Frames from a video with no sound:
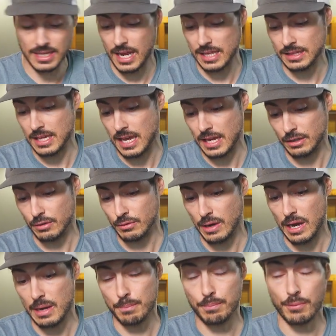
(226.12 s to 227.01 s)
got that
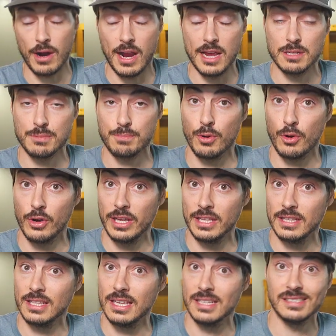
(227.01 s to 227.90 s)
great price
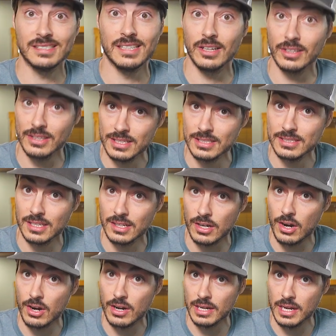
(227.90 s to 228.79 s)
point. They sell this at
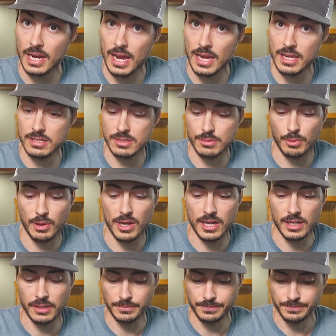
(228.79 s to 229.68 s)
REI as
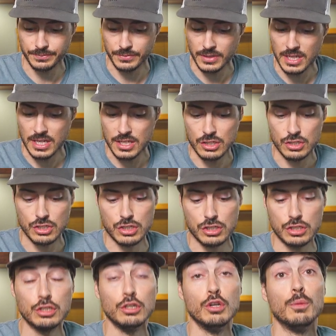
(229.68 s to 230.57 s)
well.
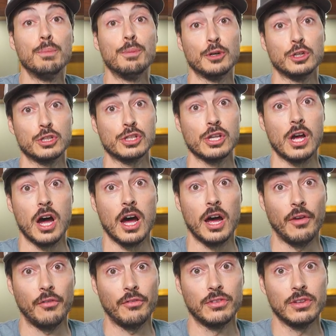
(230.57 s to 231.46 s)
Super
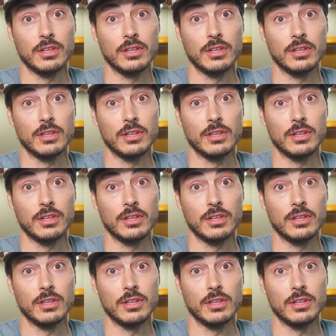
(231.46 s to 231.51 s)
soft.